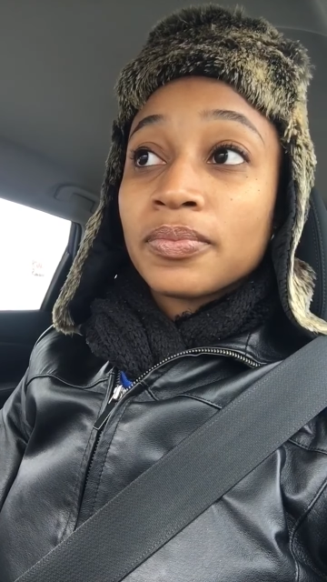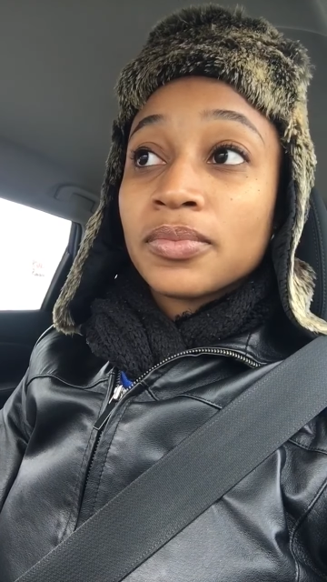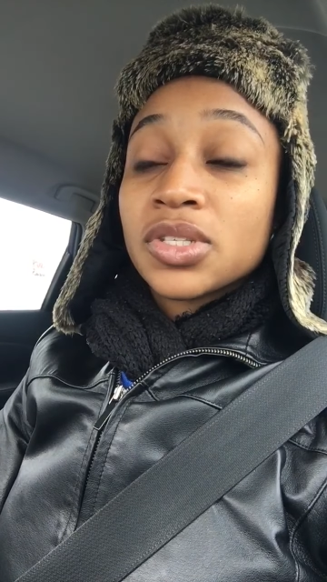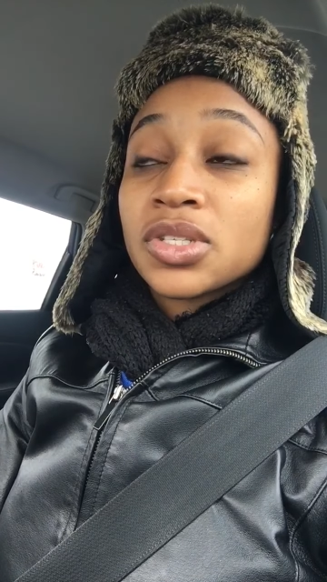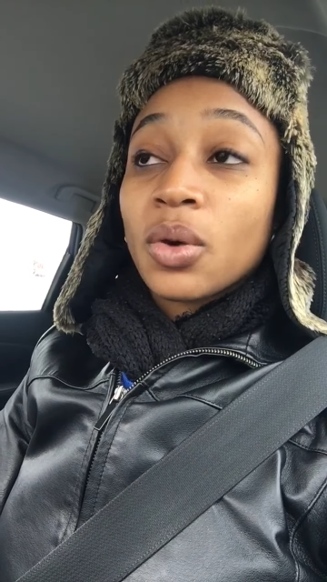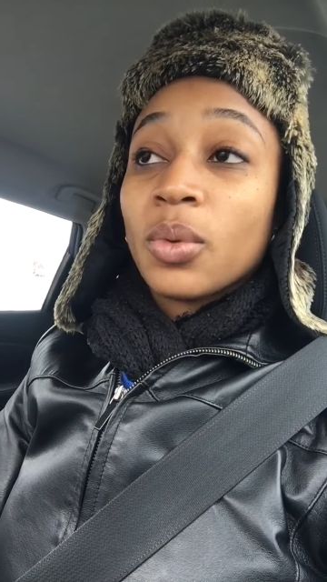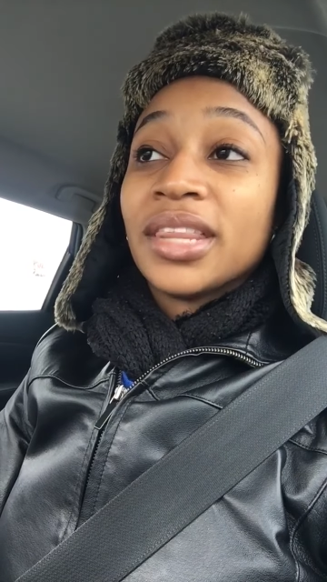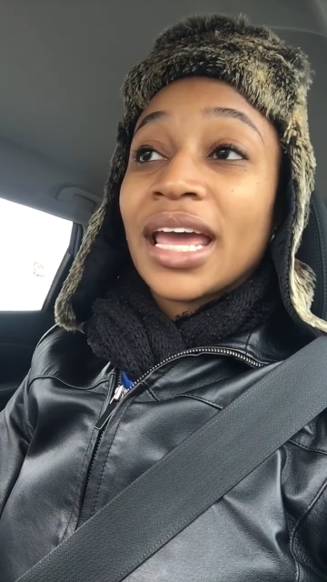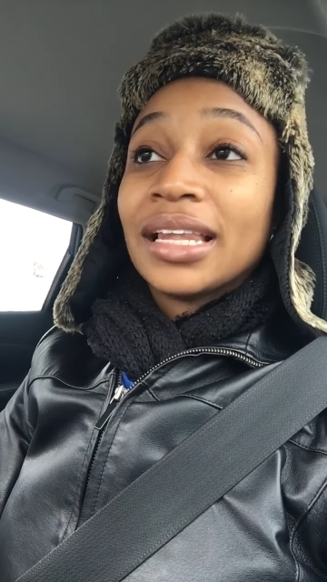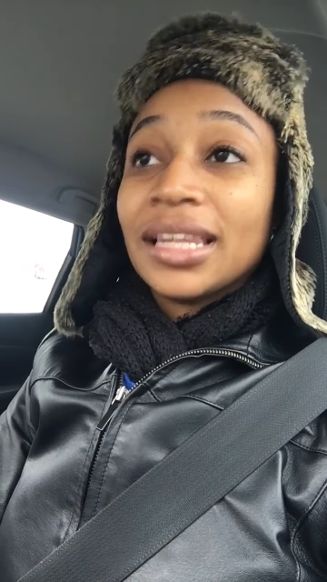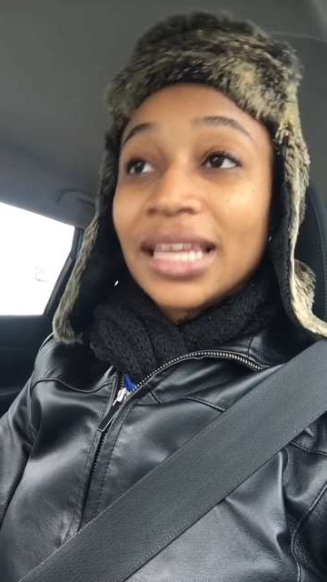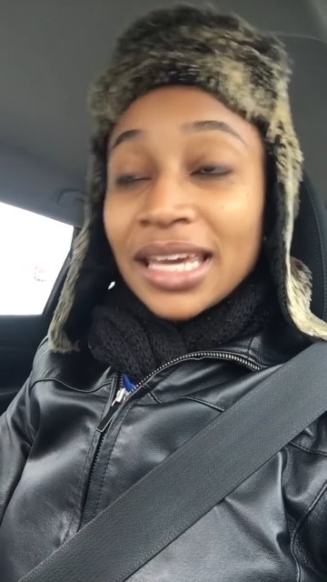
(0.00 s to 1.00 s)
So when
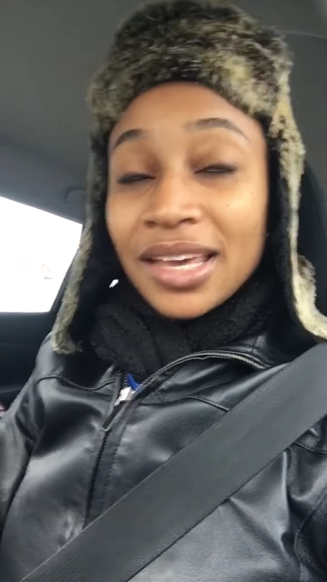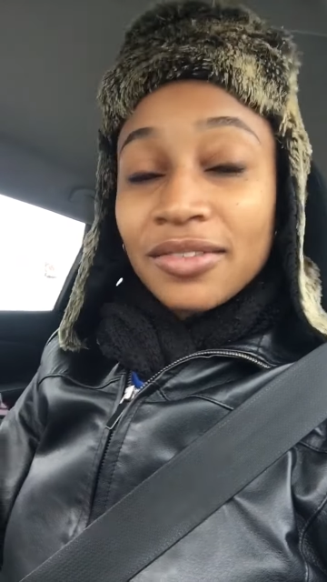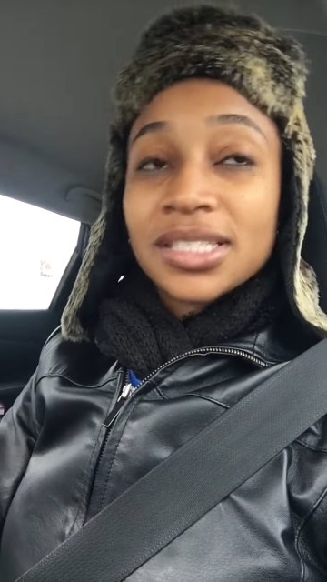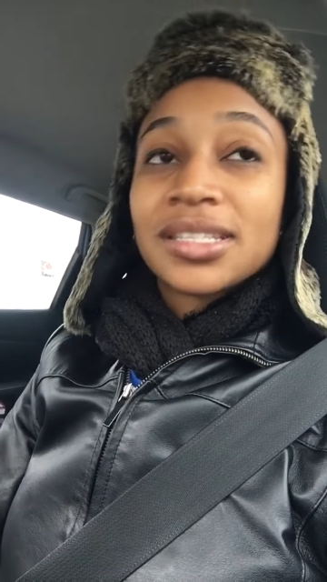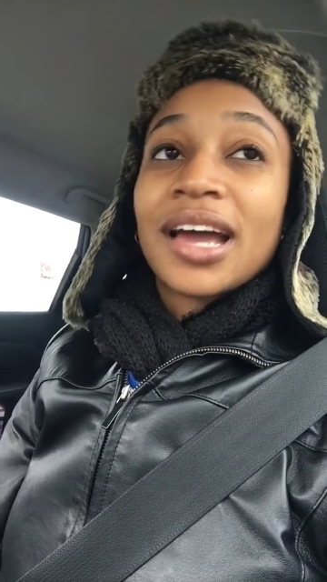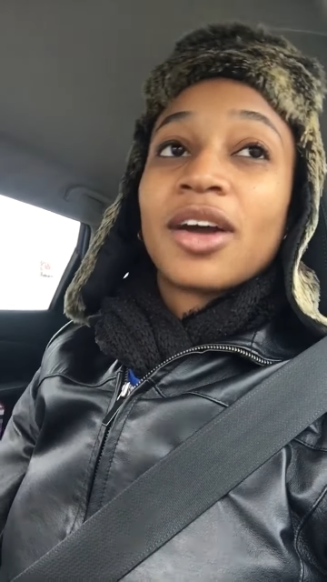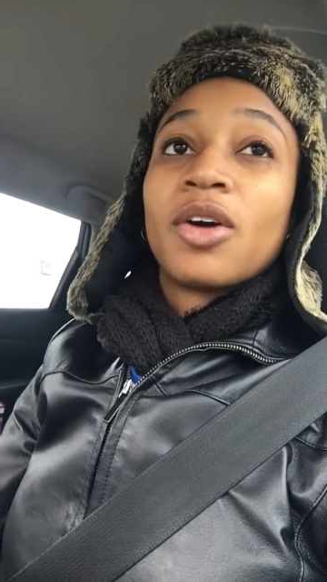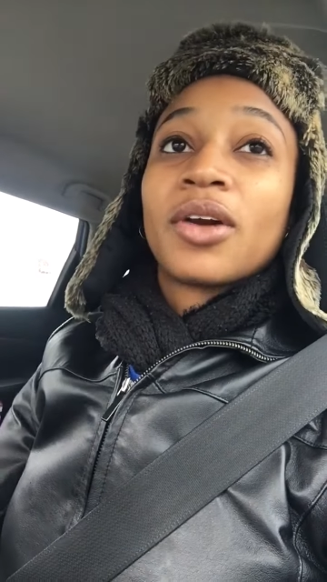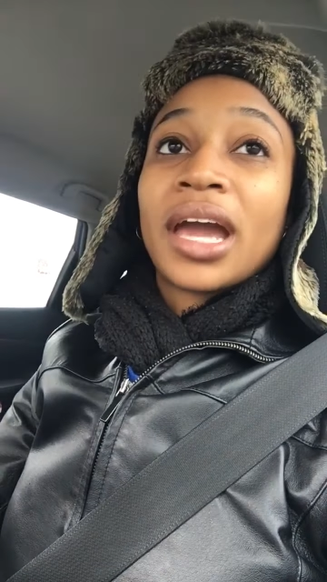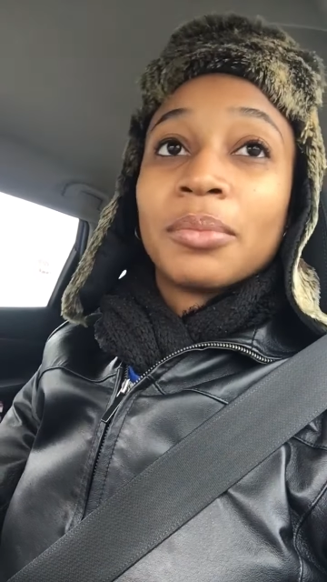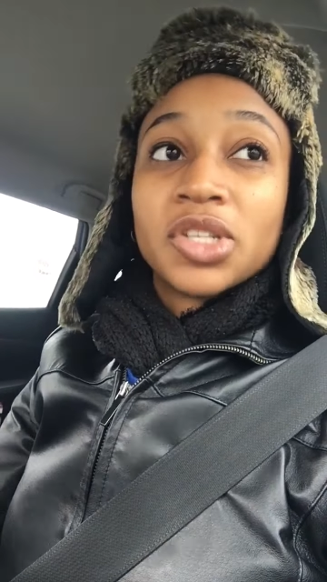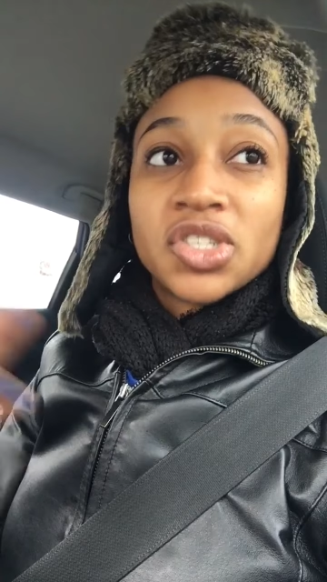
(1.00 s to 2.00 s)
they leave, it's like,
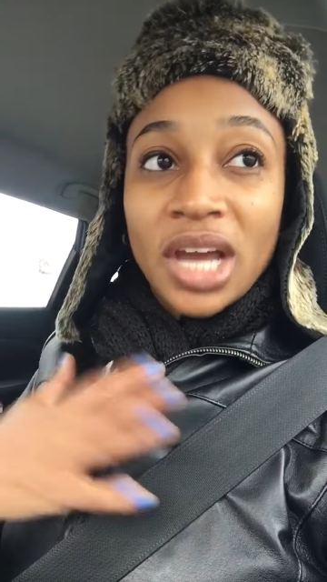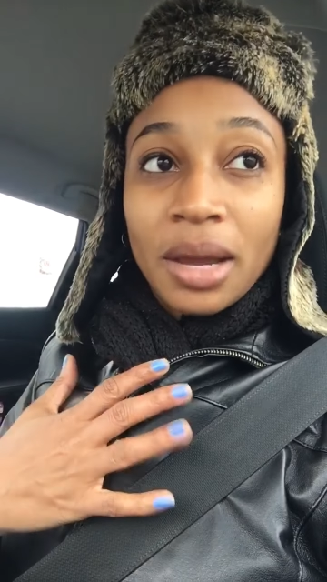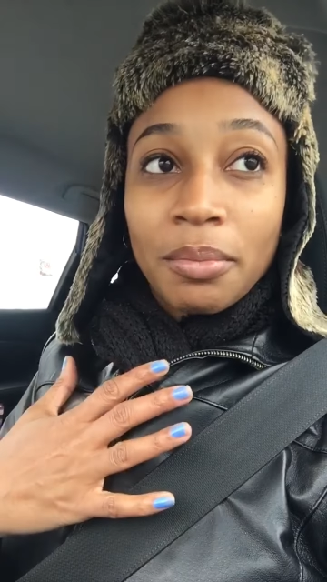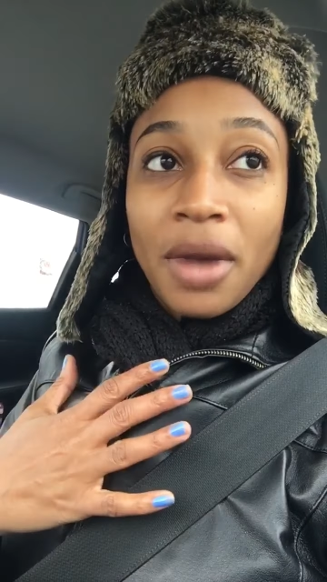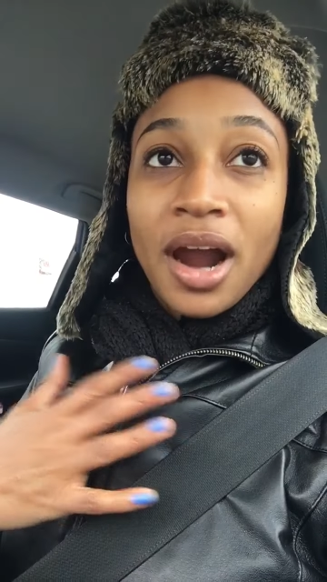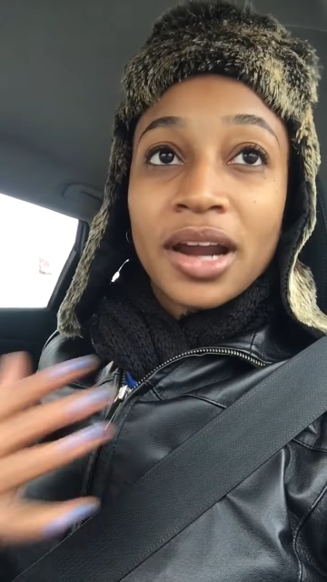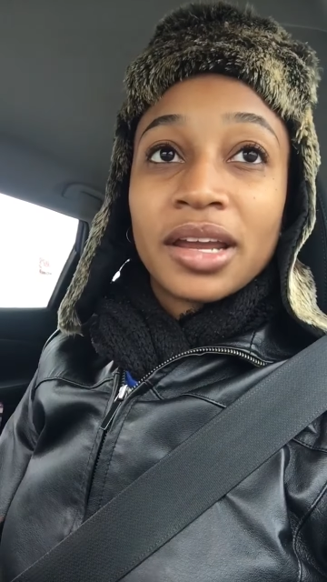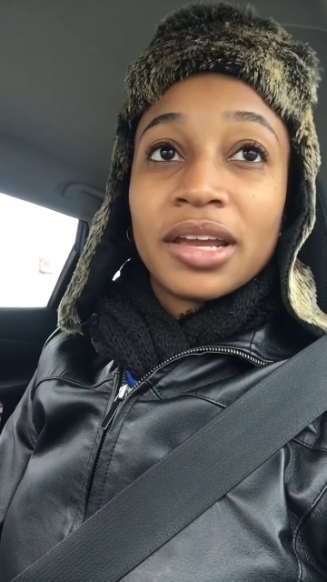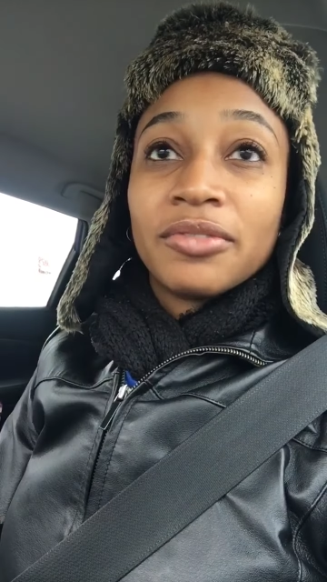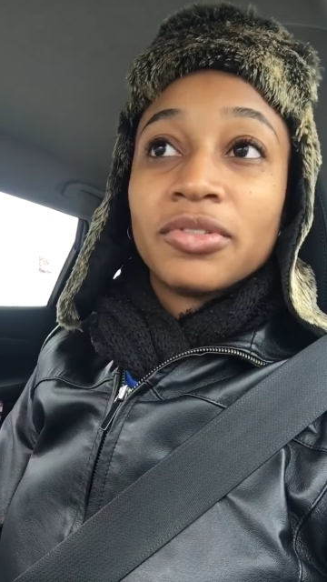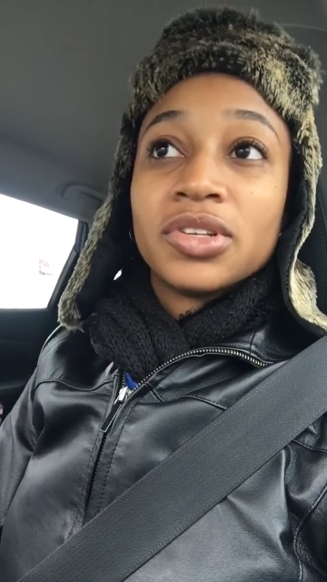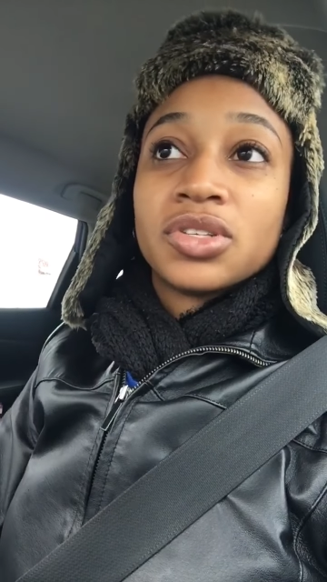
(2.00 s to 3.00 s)
okay, I'm gonna check my heart
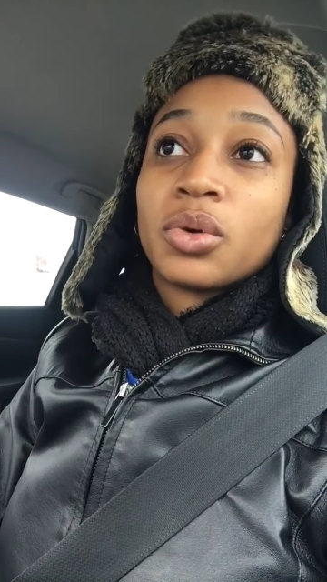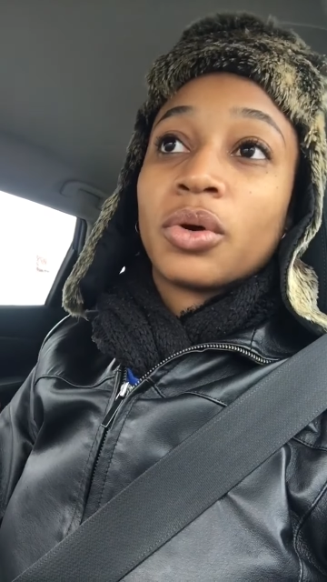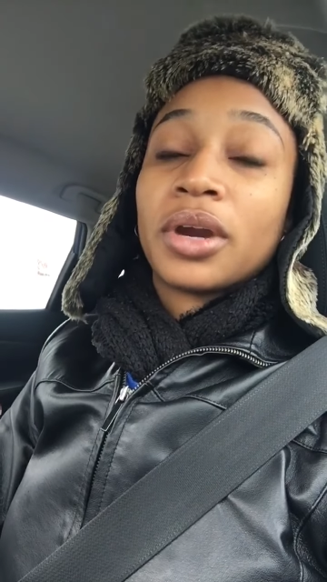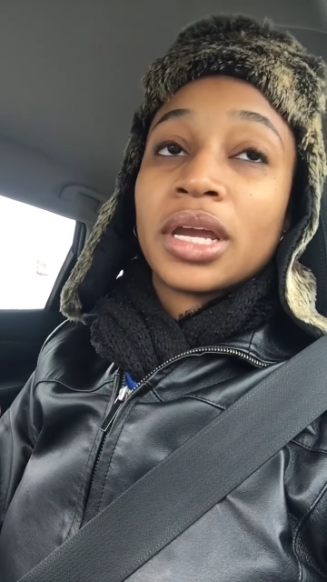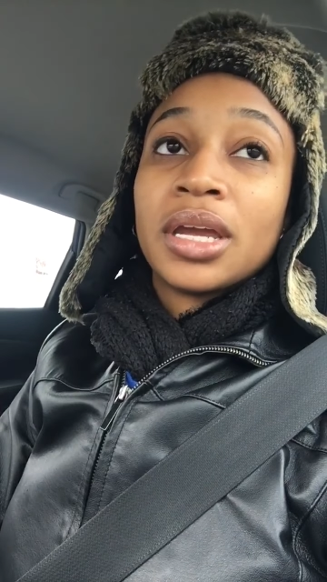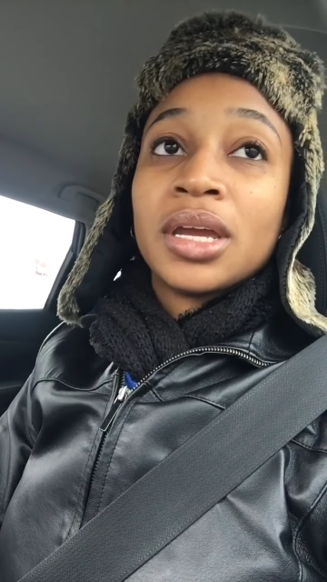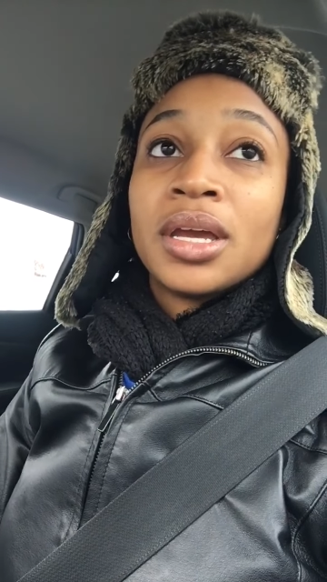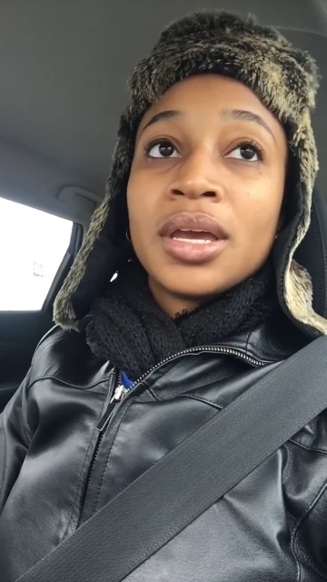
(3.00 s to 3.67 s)
inventory.